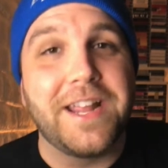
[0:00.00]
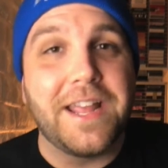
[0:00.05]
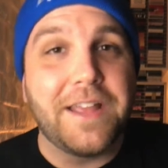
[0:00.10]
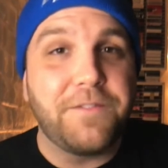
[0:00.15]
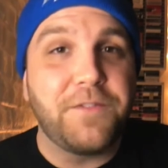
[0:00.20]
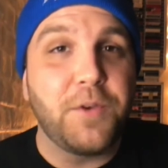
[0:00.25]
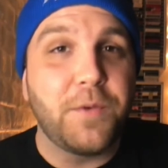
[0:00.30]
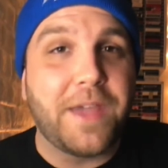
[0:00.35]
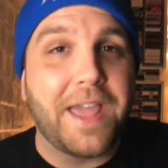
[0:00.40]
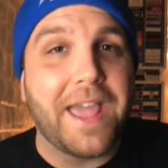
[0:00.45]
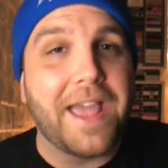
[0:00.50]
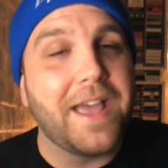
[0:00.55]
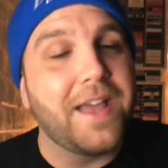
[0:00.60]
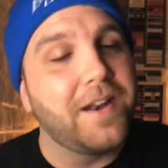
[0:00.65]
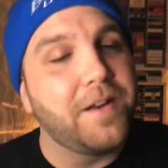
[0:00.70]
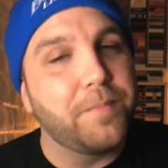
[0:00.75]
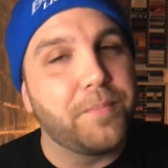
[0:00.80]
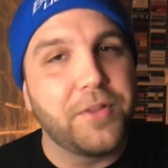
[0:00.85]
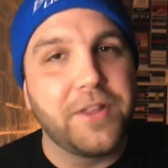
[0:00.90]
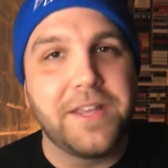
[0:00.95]
If you can,
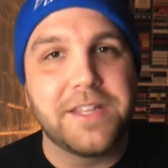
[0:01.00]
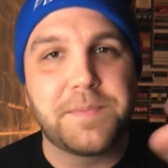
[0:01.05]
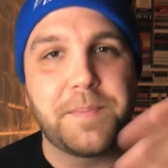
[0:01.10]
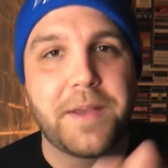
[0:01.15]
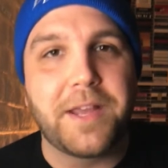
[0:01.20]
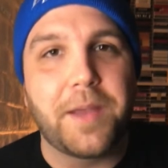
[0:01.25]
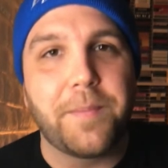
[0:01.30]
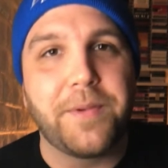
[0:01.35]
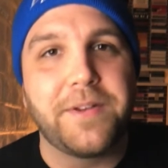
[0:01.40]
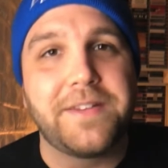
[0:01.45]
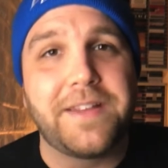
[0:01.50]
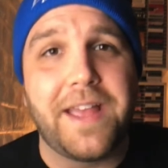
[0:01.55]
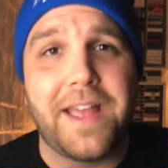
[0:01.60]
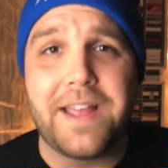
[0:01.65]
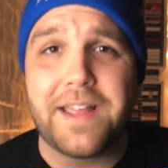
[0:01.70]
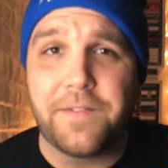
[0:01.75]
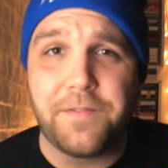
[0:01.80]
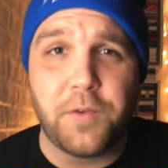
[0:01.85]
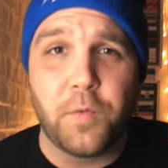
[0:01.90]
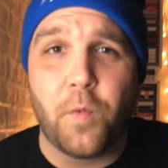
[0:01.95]
please pick up a
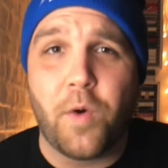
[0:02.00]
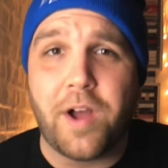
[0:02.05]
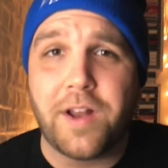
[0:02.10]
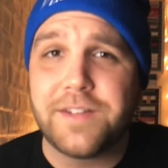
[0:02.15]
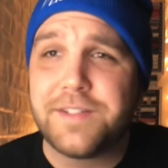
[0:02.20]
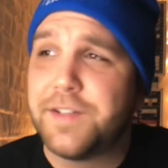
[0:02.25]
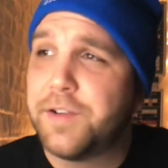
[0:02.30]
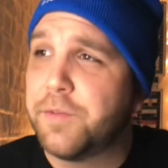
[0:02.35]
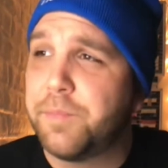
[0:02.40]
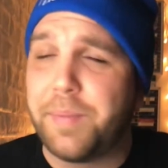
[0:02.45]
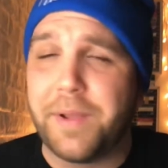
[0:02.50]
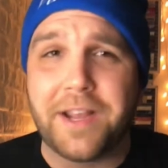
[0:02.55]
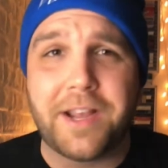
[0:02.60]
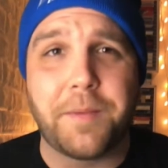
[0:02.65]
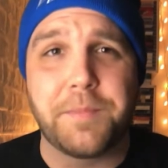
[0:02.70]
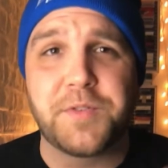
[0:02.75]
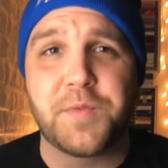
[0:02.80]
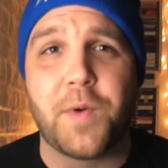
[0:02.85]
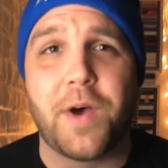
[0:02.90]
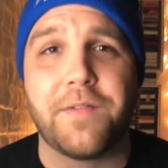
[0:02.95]
deck. If you want to, pick
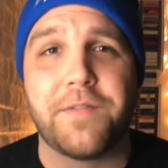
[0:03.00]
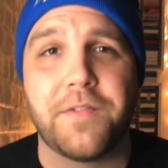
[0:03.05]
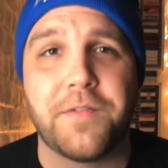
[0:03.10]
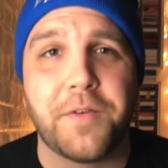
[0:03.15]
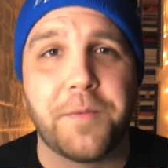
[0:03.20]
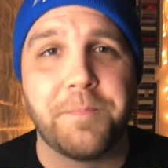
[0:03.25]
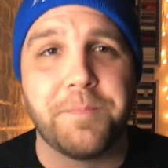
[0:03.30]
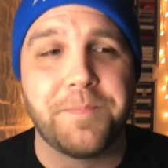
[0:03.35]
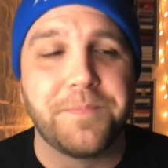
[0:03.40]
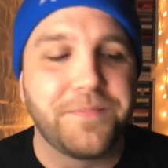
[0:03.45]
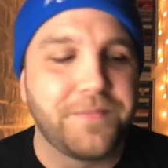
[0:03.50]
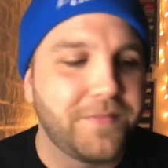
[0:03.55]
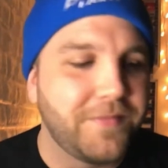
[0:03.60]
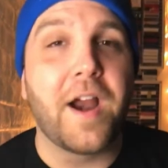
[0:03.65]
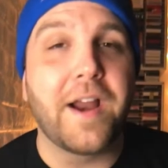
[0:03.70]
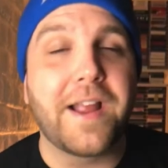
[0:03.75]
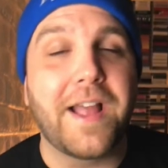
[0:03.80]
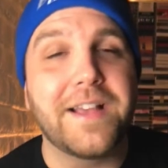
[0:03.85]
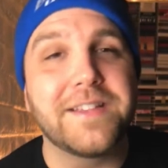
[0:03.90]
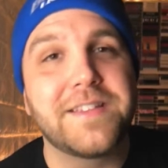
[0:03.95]
up 12 of them.
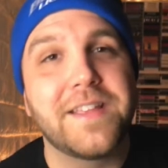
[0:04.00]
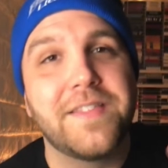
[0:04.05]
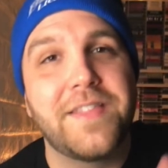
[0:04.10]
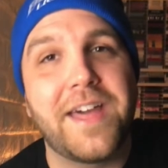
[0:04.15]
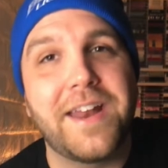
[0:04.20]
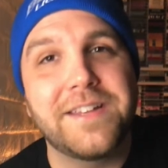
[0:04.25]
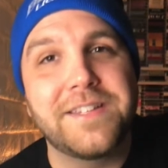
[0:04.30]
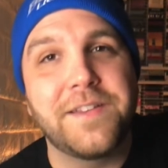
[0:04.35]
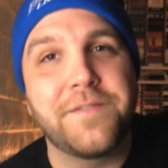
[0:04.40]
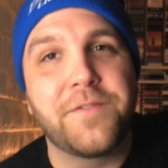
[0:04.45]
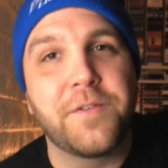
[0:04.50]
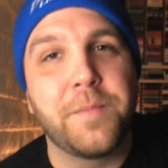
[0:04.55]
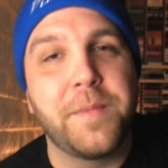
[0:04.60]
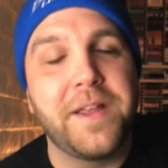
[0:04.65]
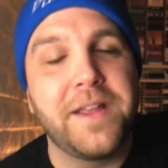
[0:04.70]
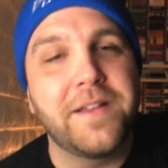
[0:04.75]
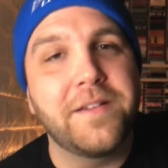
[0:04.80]
Alright guys, that is it for me.